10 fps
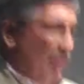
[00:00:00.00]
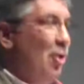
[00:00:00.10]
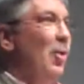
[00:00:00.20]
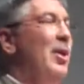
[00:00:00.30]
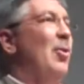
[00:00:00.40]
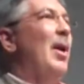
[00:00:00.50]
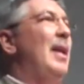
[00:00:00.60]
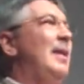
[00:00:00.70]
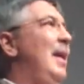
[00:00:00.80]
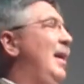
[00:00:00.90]
Doing the
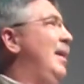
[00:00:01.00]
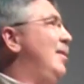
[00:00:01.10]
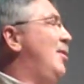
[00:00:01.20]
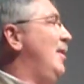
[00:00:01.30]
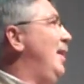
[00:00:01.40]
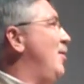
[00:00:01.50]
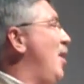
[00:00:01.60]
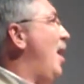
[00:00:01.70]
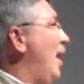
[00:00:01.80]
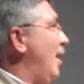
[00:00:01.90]
right thing is
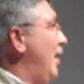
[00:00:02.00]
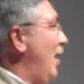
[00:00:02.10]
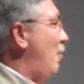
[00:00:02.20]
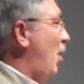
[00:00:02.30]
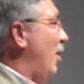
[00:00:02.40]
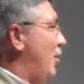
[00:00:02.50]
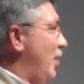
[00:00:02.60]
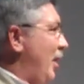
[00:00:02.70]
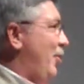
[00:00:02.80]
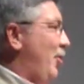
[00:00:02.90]
not a
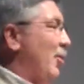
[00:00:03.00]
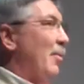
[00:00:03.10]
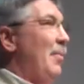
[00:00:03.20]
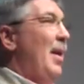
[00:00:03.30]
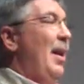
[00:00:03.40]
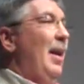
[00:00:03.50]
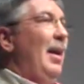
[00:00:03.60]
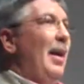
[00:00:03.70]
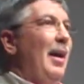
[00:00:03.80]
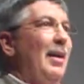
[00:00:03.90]
partisan issue.
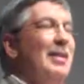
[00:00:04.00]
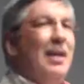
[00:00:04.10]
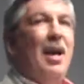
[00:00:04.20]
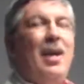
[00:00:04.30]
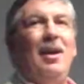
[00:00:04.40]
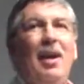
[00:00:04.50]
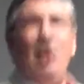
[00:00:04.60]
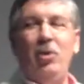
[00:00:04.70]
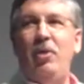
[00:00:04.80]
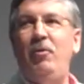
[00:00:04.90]
Tonight,
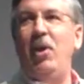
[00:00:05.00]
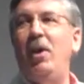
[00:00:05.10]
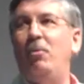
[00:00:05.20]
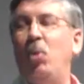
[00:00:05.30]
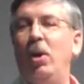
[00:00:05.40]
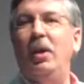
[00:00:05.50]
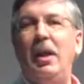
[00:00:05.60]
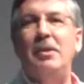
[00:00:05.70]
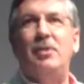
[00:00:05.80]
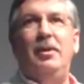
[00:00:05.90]
I learned a very important
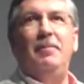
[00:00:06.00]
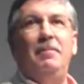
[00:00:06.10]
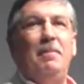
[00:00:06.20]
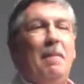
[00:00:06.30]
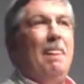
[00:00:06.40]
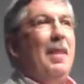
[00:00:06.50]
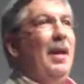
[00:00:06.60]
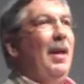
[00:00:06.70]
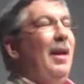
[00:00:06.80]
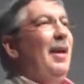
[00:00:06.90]
lesson.
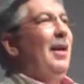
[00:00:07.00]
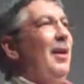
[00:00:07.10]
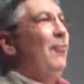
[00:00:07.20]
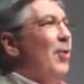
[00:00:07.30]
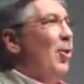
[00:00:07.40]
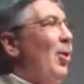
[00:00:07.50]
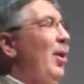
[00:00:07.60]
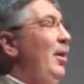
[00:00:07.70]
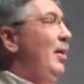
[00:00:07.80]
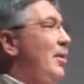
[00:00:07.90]
If you're
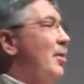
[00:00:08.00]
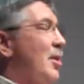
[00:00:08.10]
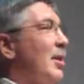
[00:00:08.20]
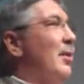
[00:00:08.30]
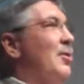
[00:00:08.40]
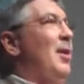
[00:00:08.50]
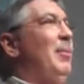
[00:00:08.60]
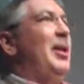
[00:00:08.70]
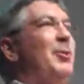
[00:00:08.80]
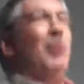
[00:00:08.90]
going to steal
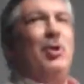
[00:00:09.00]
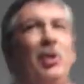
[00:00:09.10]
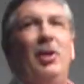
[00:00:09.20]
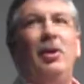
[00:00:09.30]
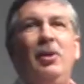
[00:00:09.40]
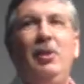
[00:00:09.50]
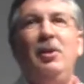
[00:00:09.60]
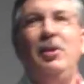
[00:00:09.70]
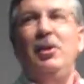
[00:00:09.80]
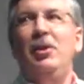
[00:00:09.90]
somebody's material,